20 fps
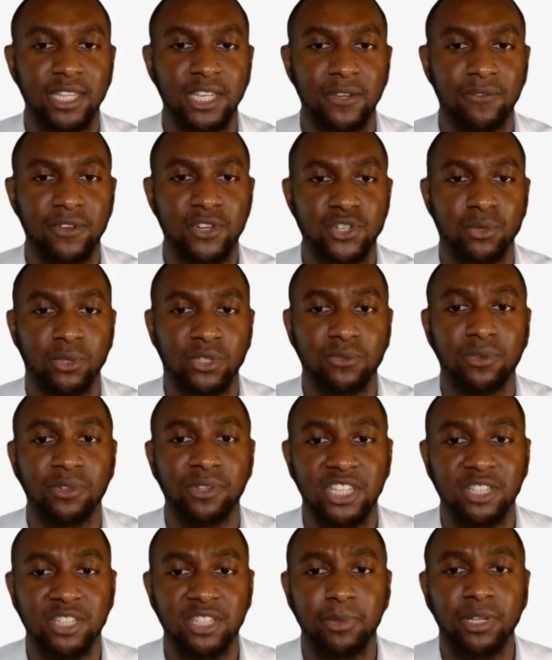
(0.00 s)
individuals for
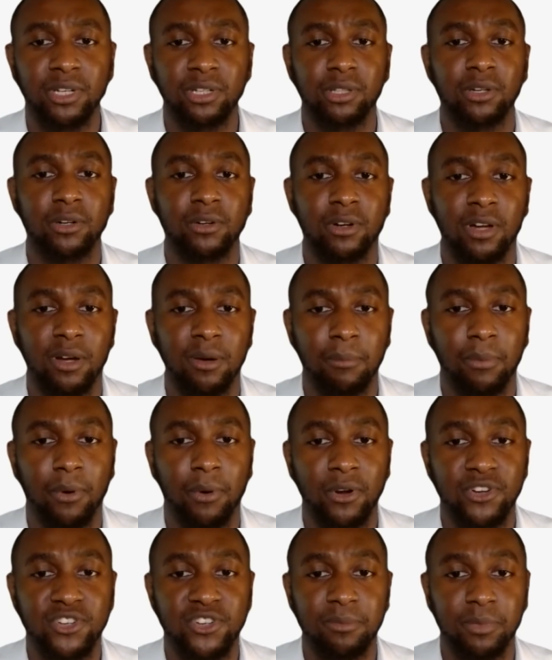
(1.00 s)
this particular
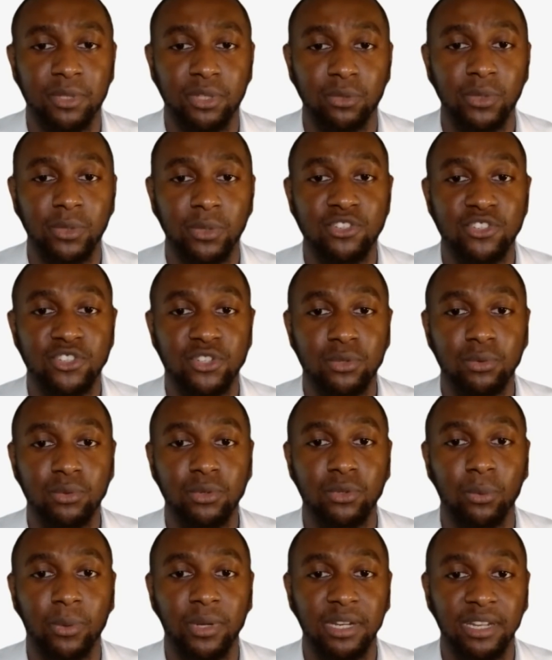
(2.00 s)
partnership between June
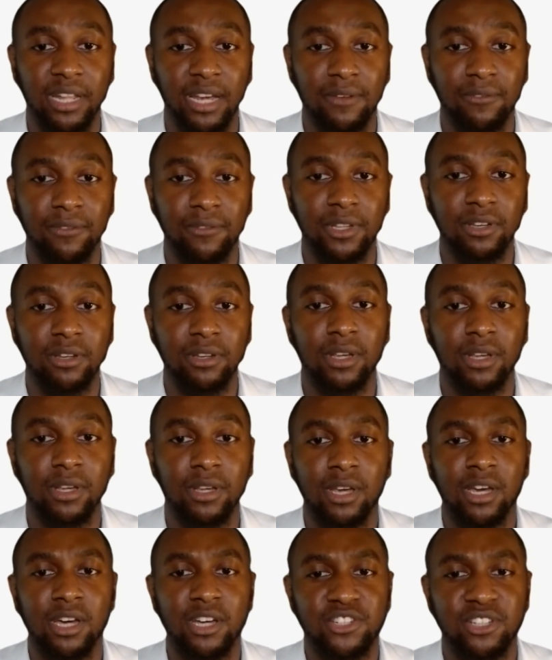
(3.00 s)
29th and
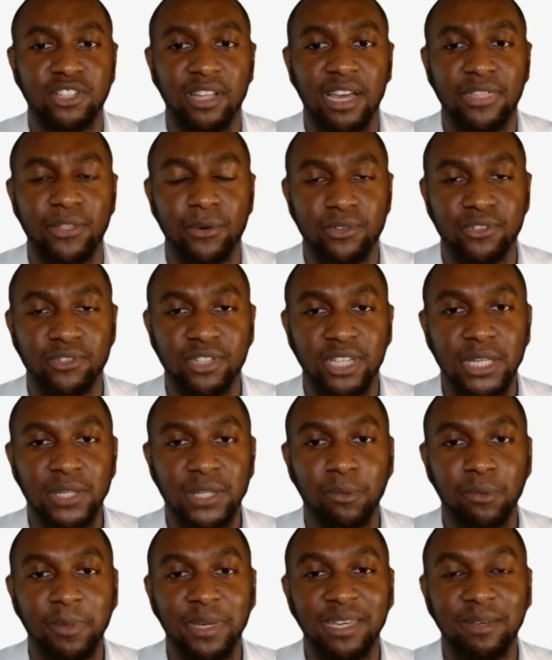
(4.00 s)
July 13th
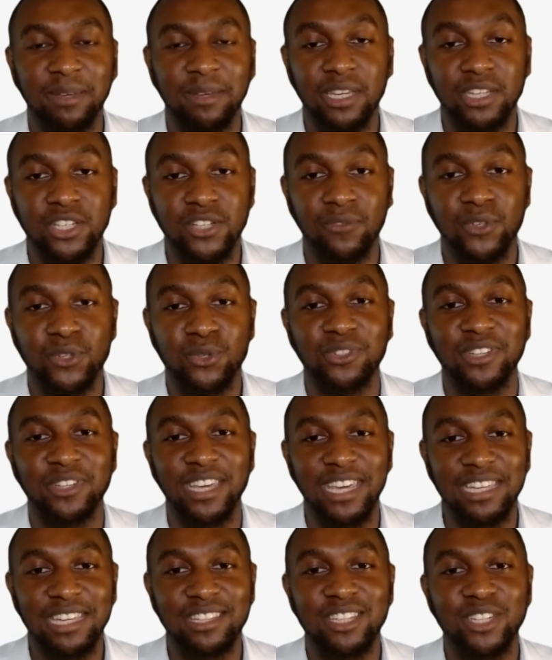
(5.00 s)
will be individuals
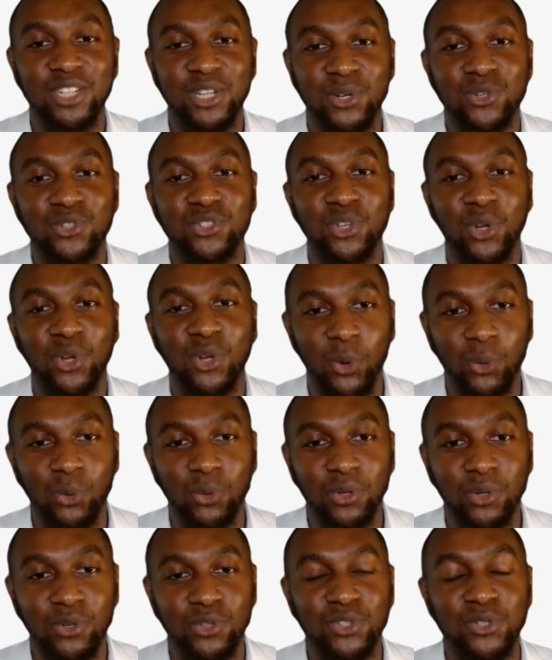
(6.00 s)
18 years and
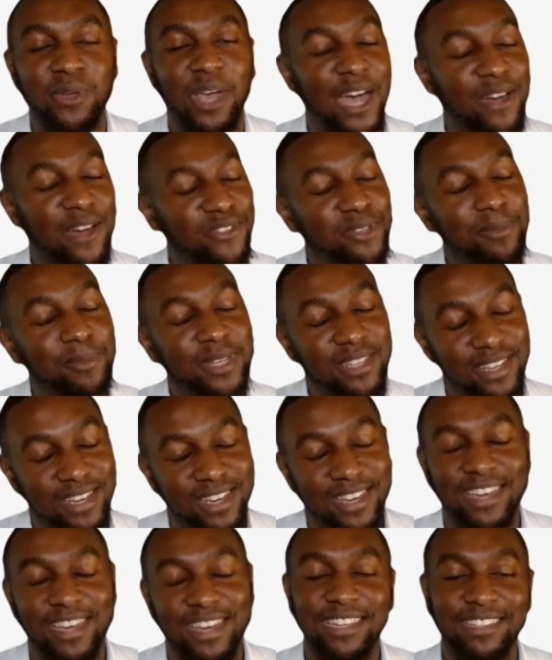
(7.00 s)
older. So you have to be
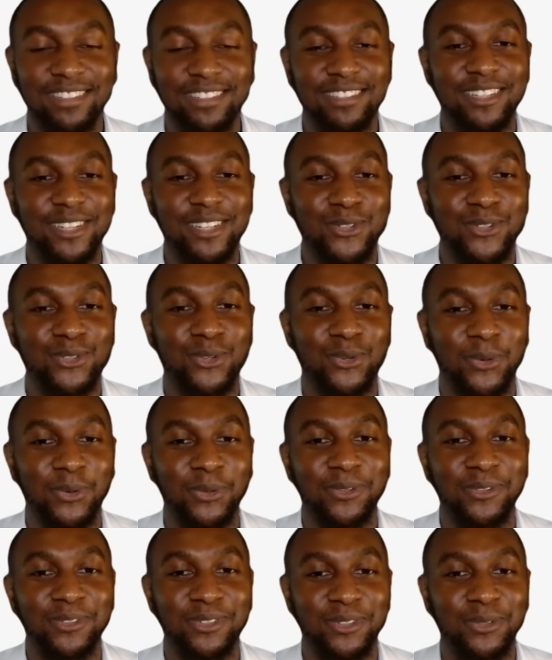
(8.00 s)
18 years or
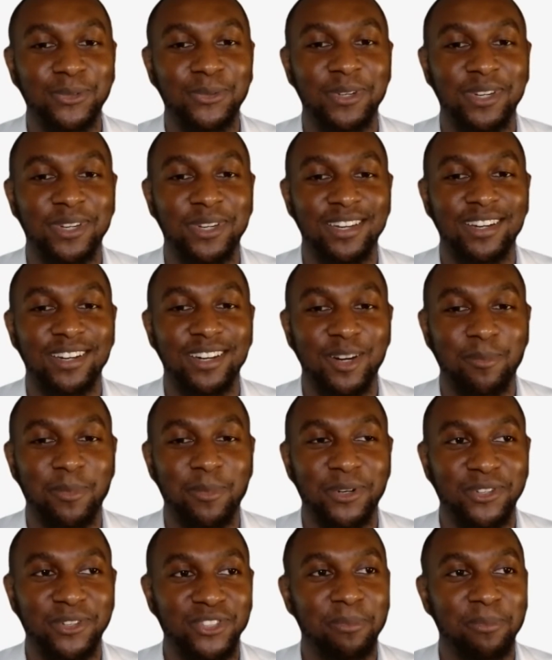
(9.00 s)
older to
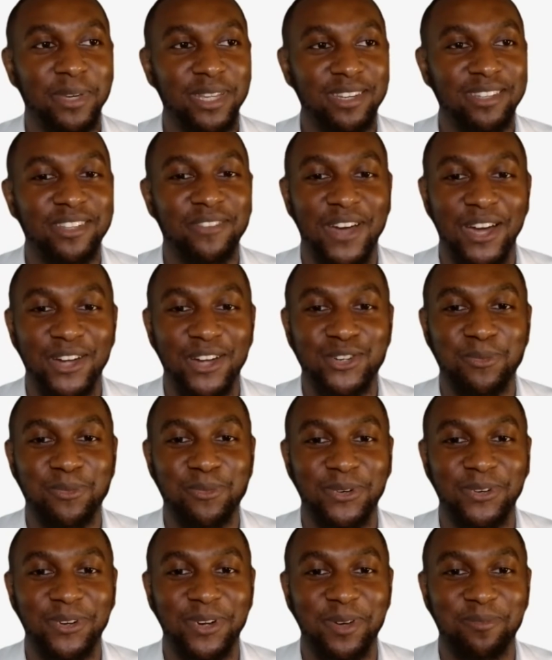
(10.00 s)
participate in the voucher
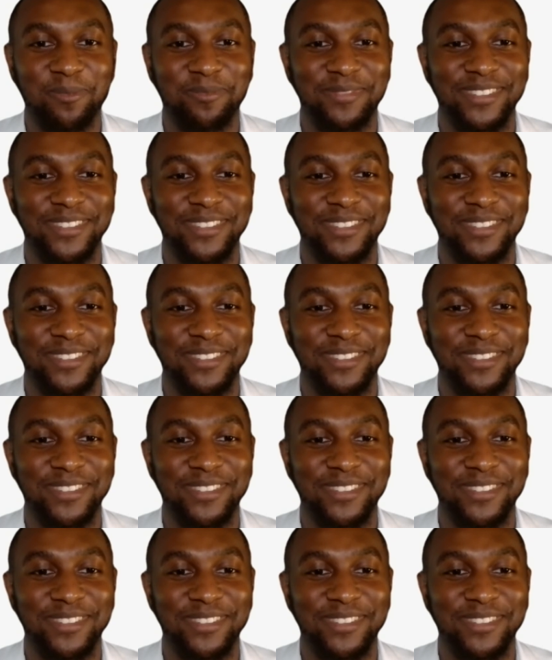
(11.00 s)
program.